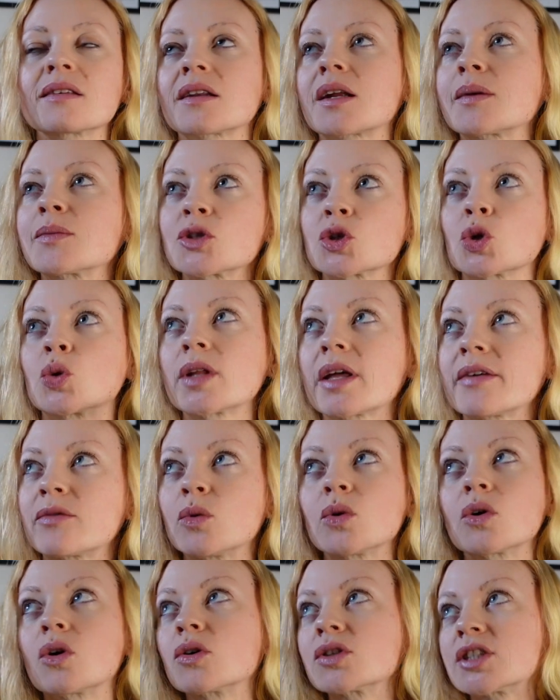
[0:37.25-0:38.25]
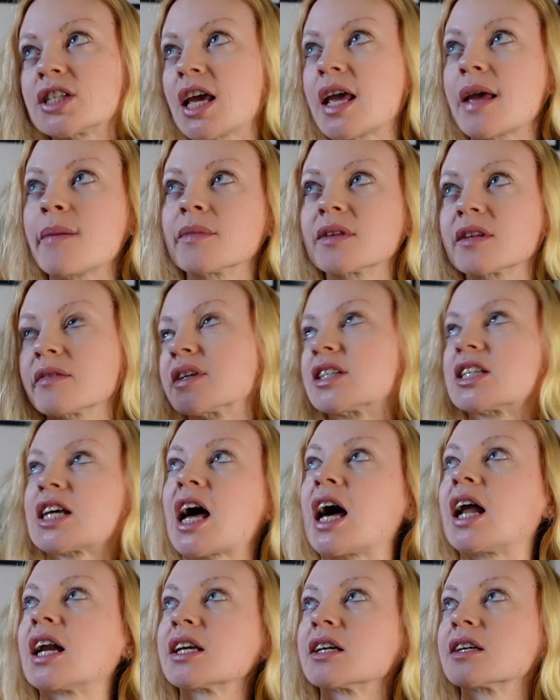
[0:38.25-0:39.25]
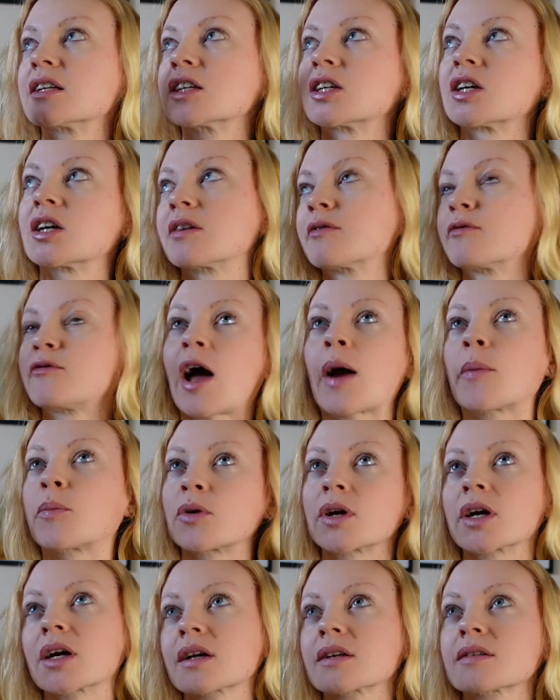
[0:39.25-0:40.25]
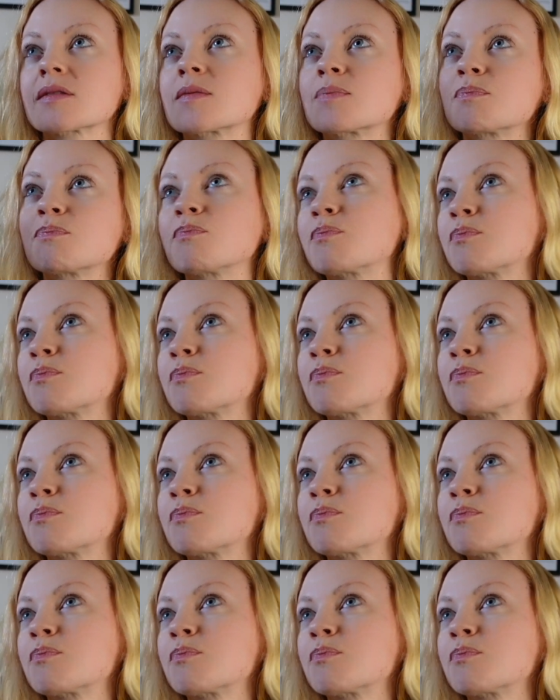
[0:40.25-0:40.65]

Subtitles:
and I'm sure they've all got teams of Italian fabrics